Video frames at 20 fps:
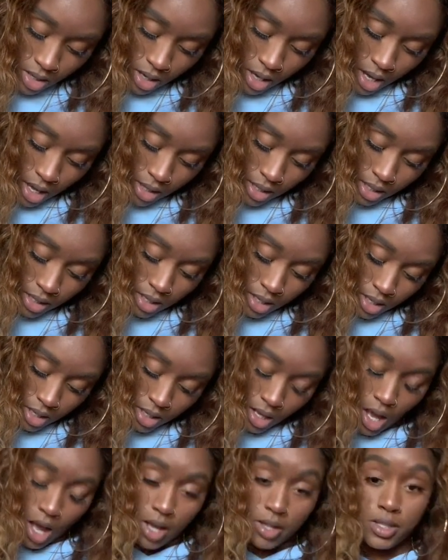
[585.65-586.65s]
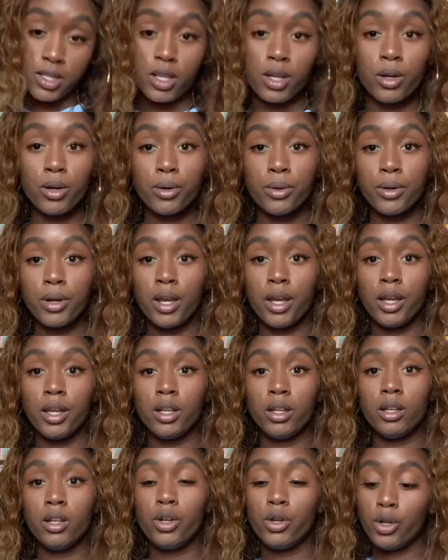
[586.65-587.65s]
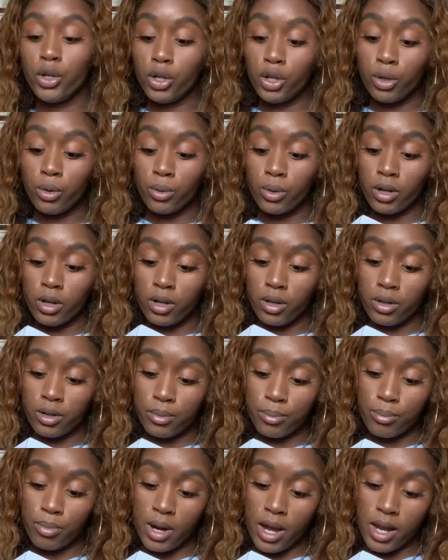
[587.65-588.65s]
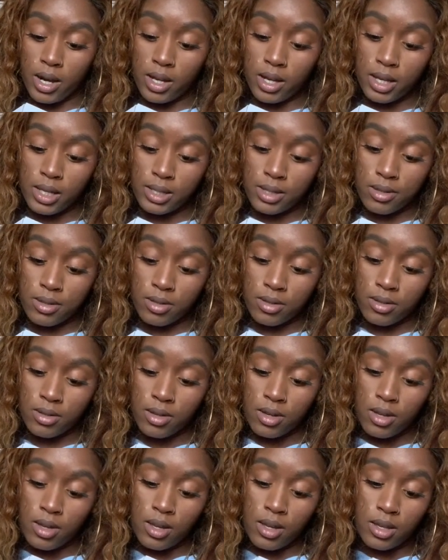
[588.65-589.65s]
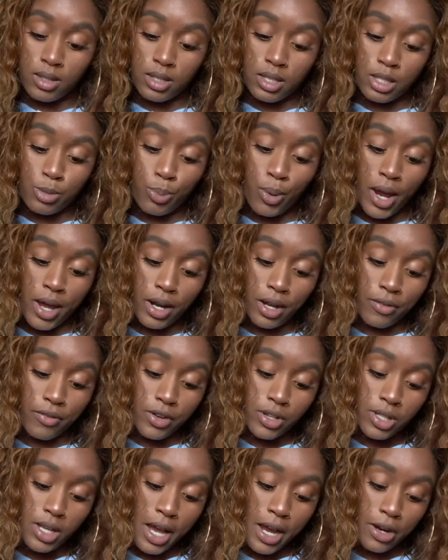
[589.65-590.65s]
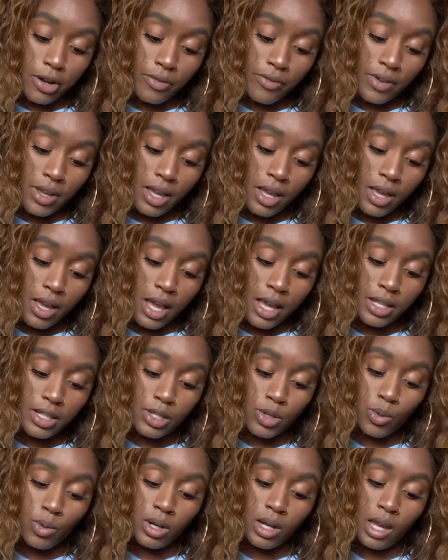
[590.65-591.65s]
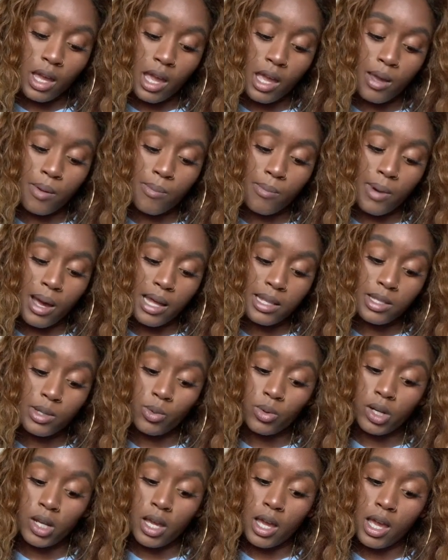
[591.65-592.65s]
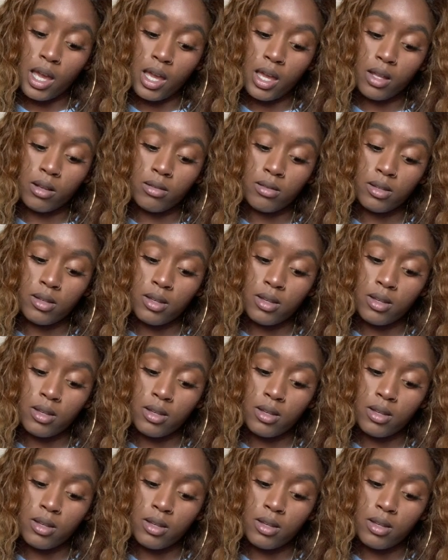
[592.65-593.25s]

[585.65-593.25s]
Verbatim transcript: Yeah, this is also a newer product. It says product photography, a twenty-eight by twenty-eight